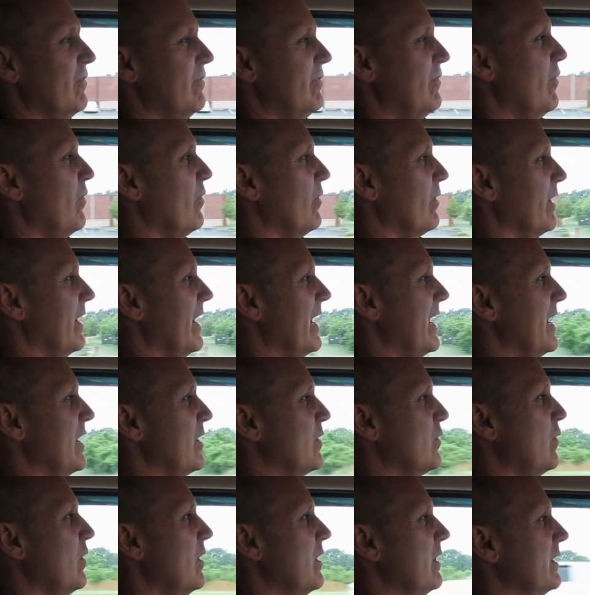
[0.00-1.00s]
for
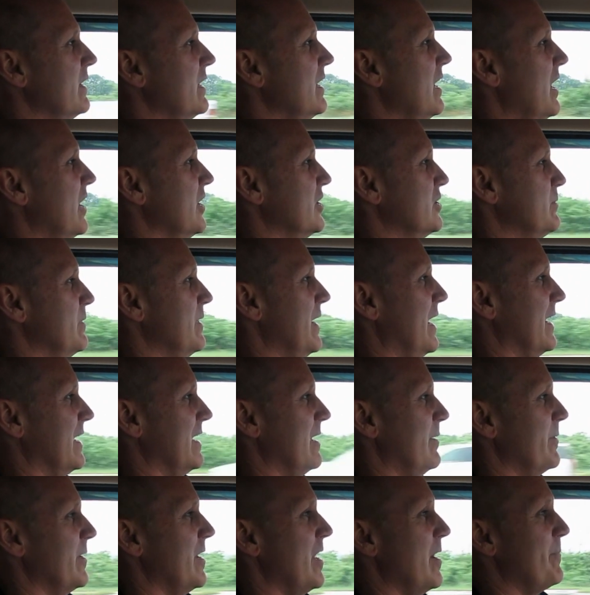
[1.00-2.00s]
a quality auction we
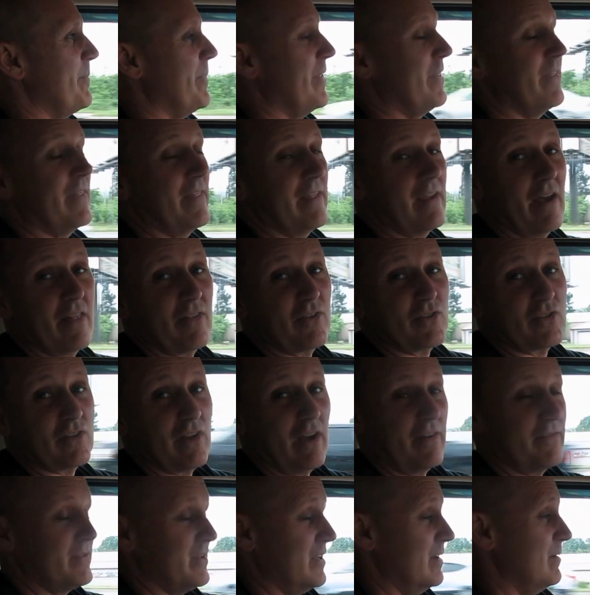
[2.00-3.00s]
got coming up and then the other
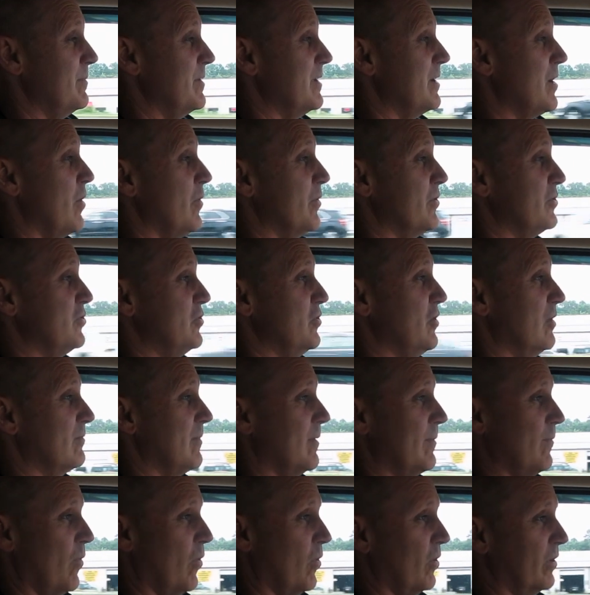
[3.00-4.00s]
stuff is going to be going to our
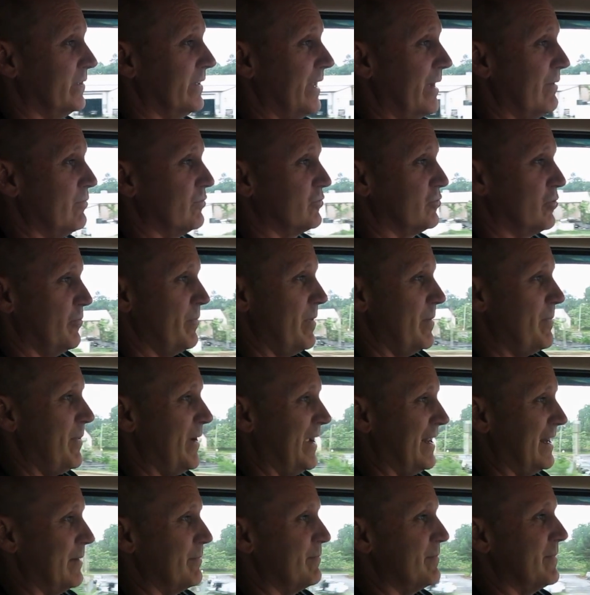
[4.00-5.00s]
Memorial Day which we'll be
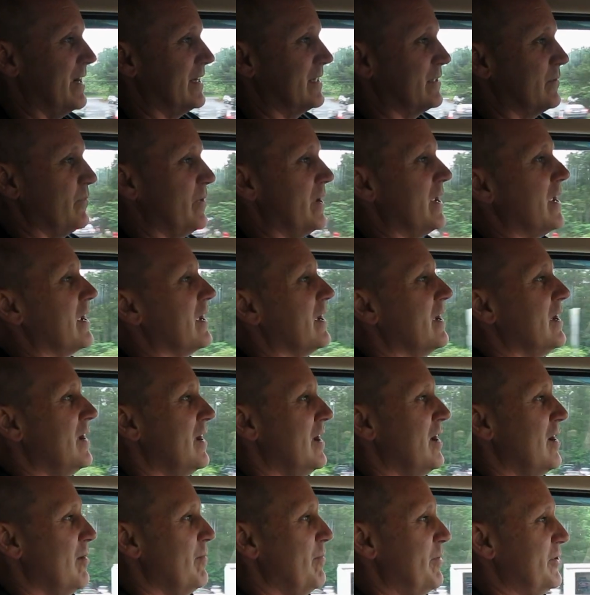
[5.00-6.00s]
picking up next week
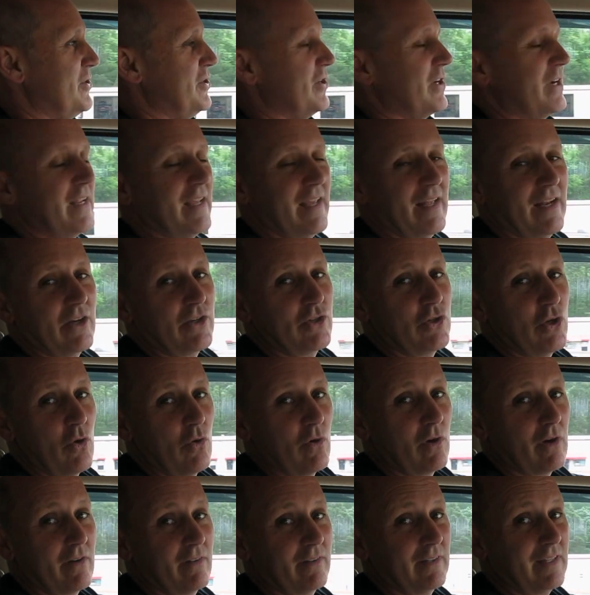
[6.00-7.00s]
but you're going to get a
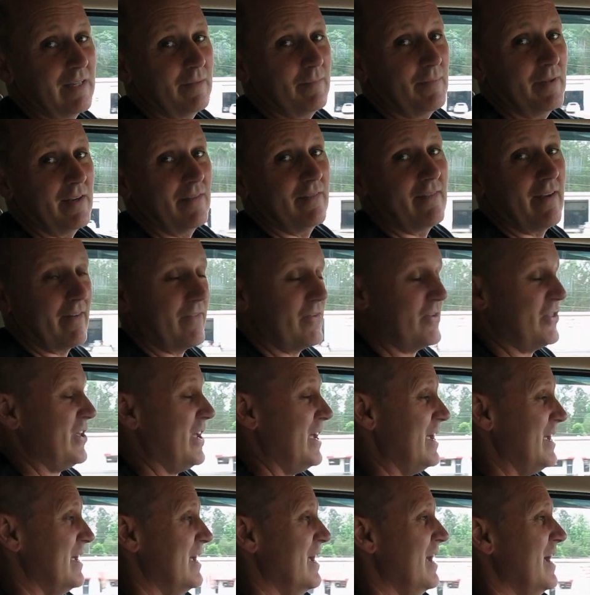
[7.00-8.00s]
tour, a little bit of
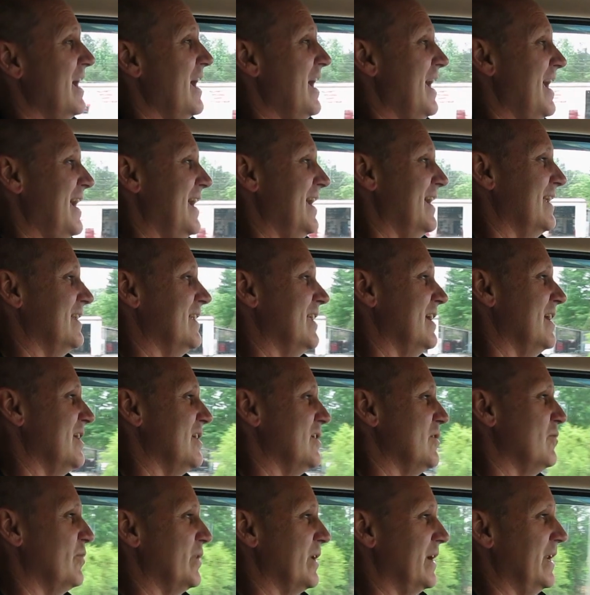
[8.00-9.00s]
everything, and
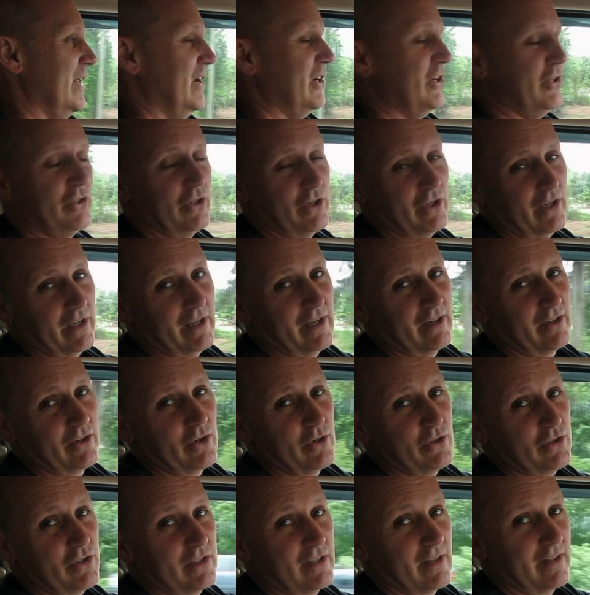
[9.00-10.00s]
uh, we're going to introduce,
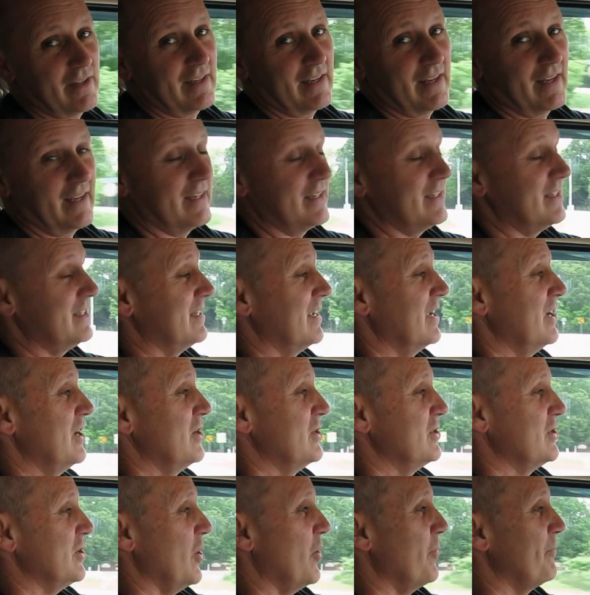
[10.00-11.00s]
introduce you to the Dunns.
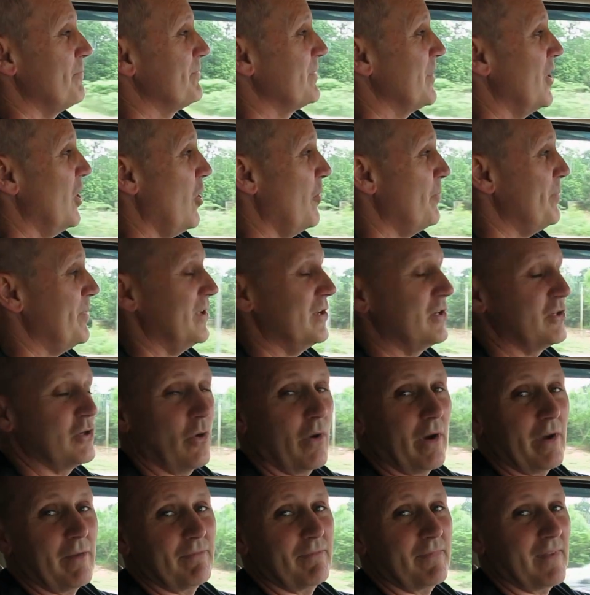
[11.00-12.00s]
So hope you
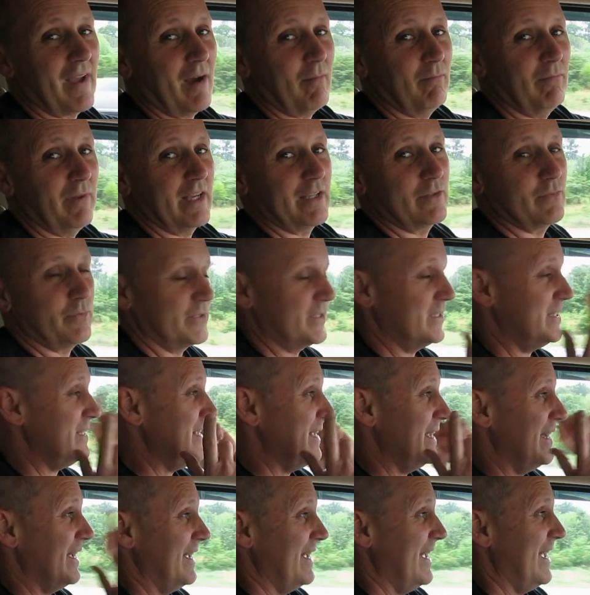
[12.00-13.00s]
enjoy. God bless. We'll
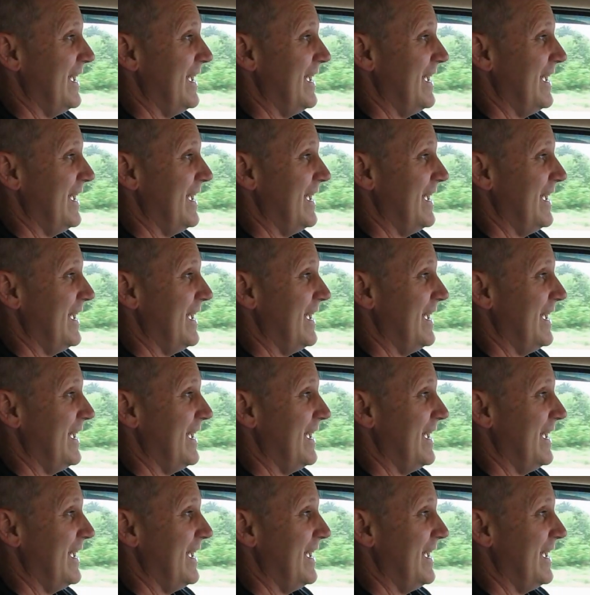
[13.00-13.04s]
see you